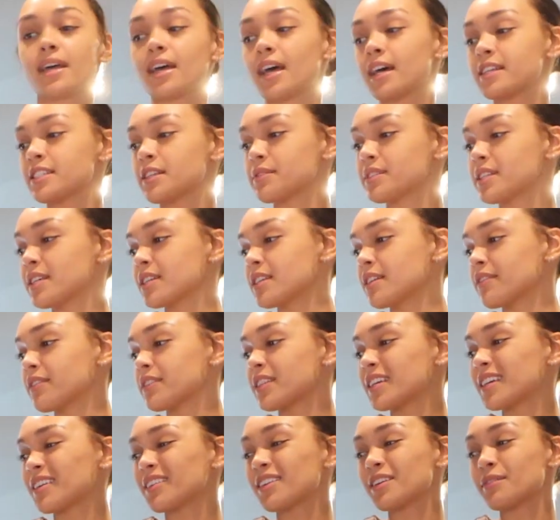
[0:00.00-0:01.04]
as I was taking
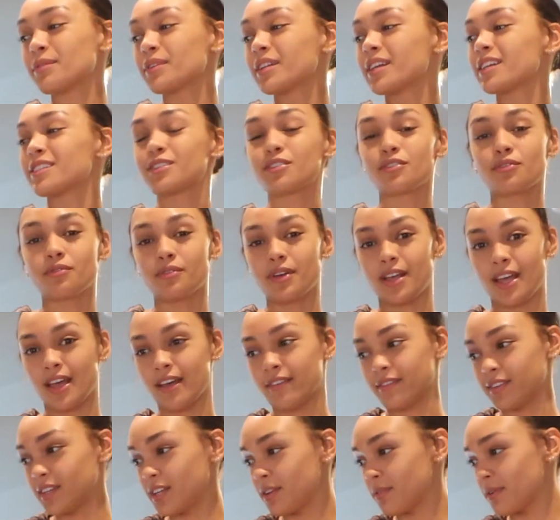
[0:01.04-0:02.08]
everything out, I realized I don't
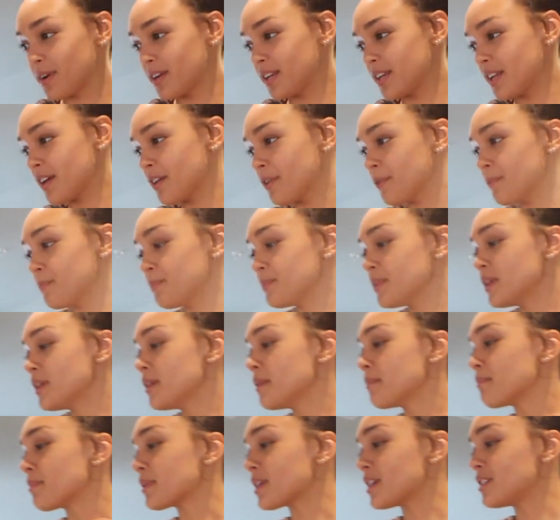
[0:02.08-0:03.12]
have any right now.
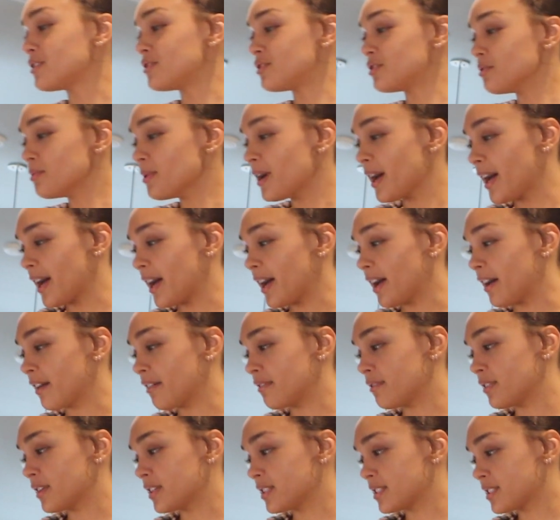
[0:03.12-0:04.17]
But I do
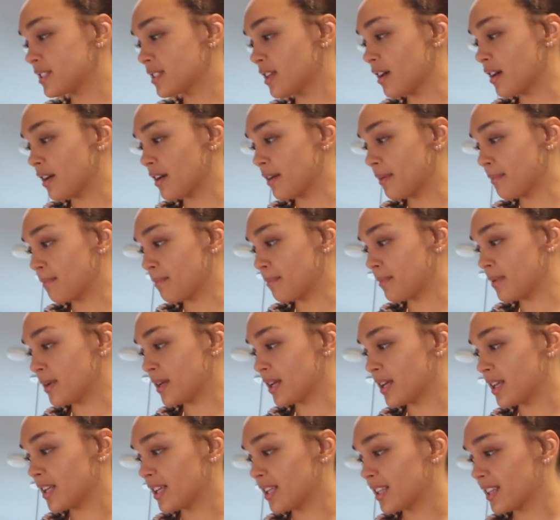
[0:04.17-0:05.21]
have some
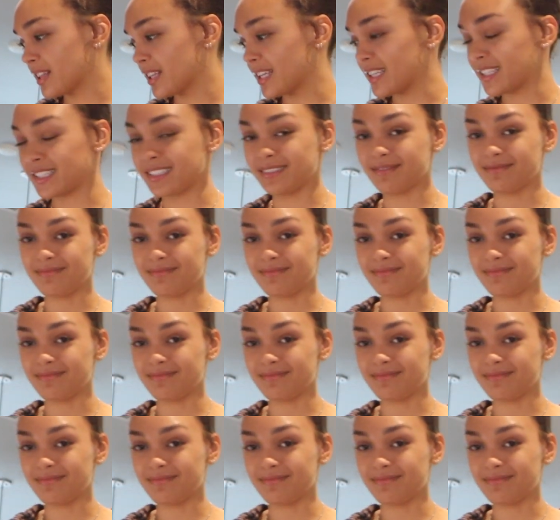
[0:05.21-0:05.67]
like